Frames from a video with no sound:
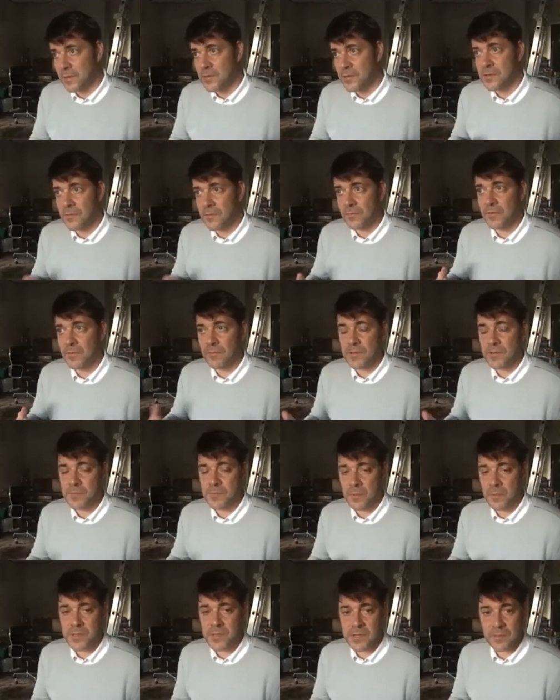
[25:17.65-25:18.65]
because you
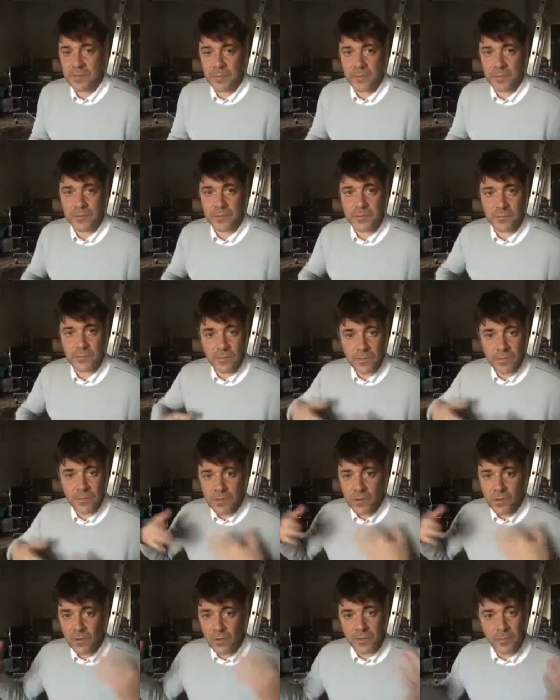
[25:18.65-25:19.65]
feel responsible
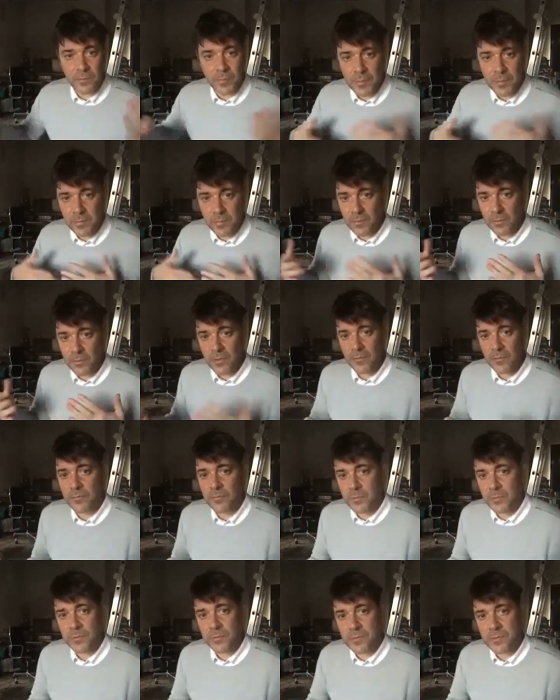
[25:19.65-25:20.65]
towards all the people
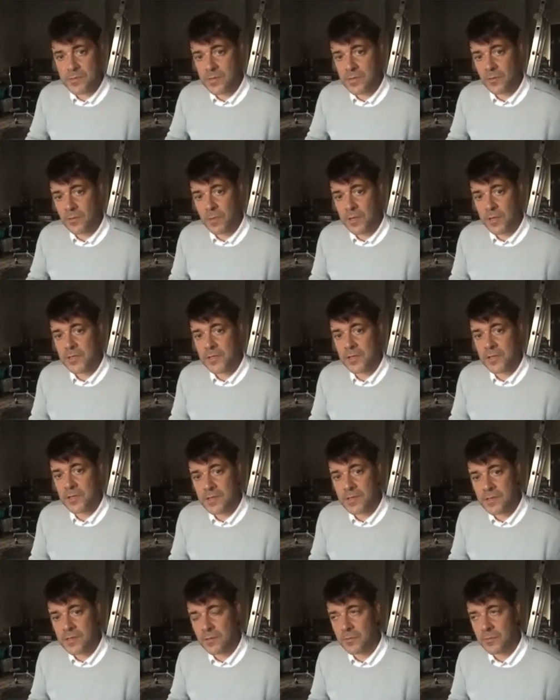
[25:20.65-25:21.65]
who have put yeah. so
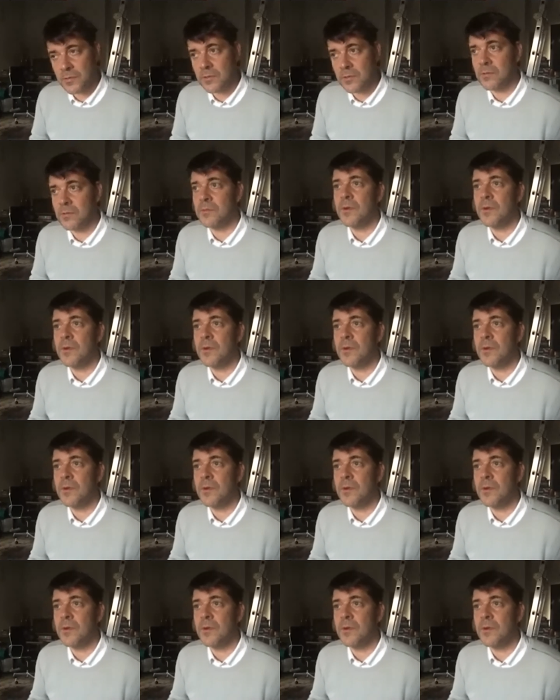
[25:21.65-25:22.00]
much in it so